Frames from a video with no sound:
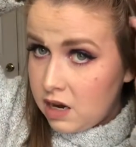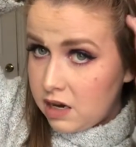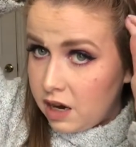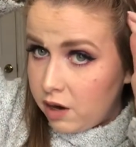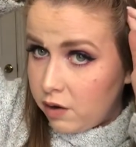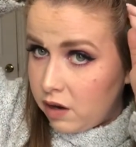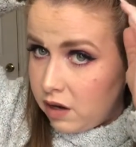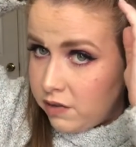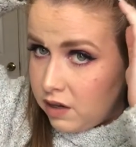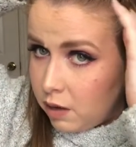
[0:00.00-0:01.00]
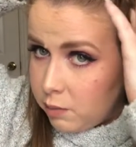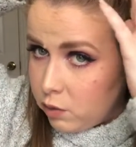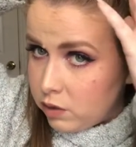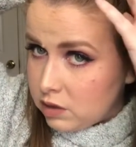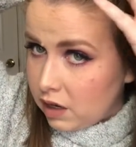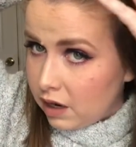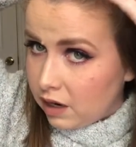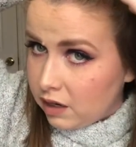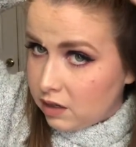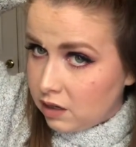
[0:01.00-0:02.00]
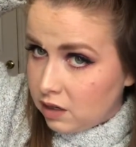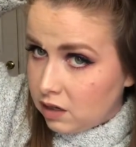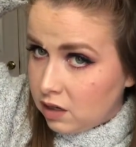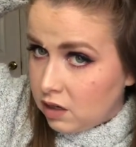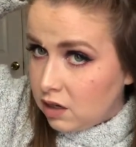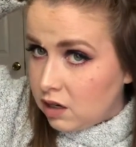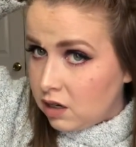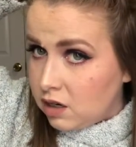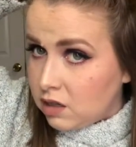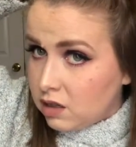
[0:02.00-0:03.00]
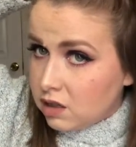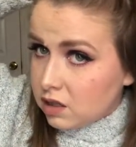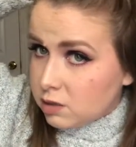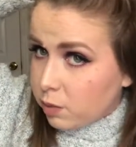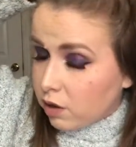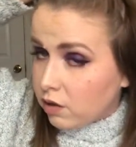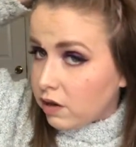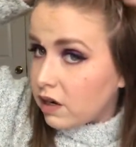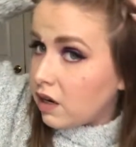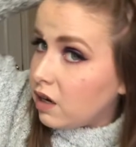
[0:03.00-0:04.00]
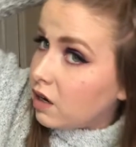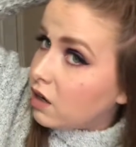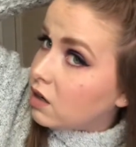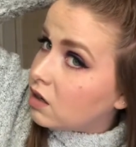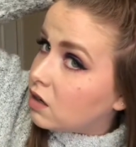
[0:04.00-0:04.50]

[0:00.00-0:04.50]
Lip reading: Now I think I'm going to add this part right here.